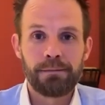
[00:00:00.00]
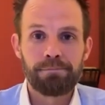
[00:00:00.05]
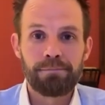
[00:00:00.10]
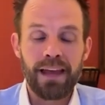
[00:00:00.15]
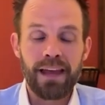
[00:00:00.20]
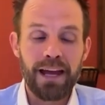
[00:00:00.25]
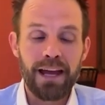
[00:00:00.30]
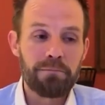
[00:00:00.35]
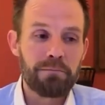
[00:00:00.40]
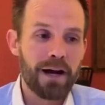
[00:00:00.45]

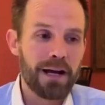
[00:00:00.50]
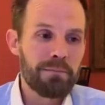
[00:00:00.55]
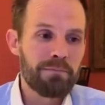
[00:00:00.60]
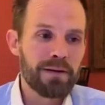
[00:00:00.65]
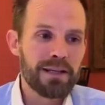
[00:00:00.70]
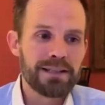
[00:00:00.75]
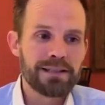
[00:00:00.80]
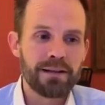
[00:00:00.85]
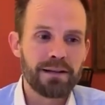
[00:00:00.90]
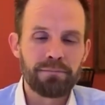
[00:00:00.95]
It might
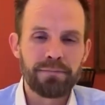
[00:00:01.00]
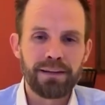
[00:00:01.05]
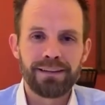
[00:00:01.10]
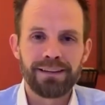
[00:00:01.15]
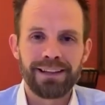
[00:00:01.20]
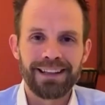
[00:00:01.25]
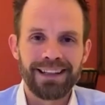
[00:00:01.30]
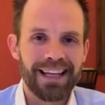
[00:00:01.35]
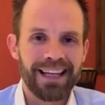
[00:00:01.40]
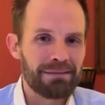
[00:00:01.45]
be something
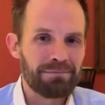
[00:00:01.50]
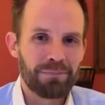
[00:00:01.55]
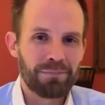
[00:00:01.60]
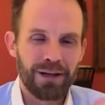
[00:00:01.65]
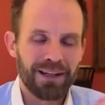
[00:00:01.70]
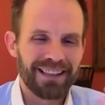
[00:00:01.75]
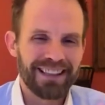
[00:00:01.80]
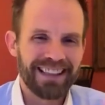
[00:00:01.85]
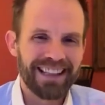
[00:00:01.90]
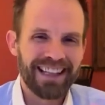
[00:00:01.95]
that they
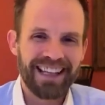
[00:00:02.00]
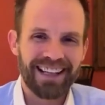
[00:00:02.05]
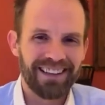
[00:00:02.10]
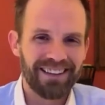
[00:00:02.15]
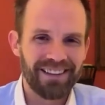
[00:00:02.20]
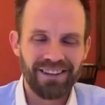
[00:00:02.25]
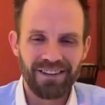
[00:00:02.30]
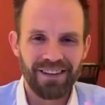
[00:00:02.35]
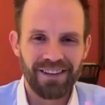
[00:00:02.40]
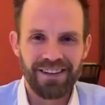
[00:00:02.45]
put on the
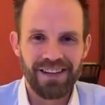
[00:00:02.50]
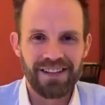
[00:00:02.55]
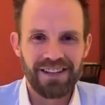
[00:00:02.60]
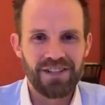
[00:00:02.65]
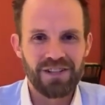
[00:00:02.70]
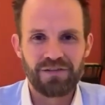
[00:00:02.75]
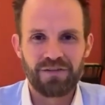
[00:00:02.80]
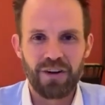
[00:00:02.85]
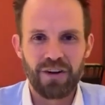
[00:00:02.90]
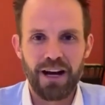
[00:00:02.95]
calendar and then
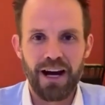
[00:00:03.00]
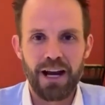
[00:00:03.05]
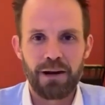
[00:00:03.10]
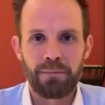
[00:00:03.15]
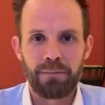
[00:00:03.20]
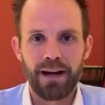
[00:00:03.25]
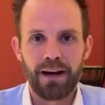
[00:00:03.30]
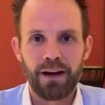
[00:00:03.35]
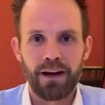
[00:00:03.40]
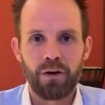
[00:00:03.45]
just forgot
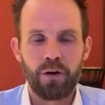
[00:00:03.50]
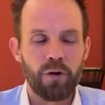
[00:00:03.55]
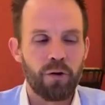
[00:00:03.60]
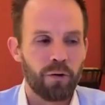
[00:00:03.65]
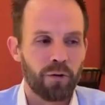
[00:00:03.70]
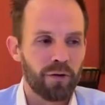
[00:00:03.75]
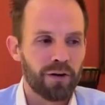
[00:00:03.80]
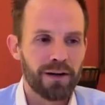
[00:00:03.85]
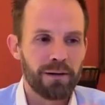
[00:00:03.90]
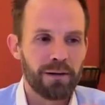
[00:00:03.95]
about,
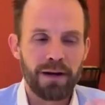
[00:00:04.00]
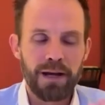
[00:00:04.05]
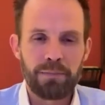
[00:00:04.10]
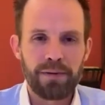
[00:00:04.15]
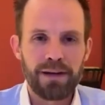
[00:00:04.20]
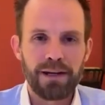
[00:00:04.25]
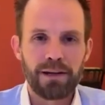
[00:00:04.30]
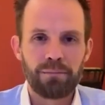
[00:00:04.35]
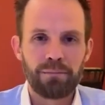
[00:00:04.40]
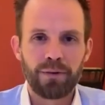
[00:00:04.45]
or it might
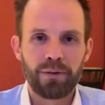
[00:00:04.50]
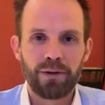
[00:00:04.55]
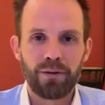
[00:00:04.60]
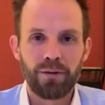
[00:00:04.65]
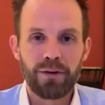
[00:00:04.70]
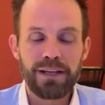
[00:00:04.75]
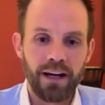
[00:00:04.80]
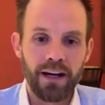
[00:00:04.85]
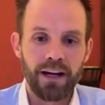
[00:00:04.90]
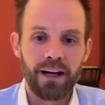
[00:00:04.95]
be an
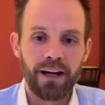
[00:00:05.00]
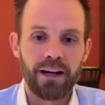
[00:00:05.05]
employee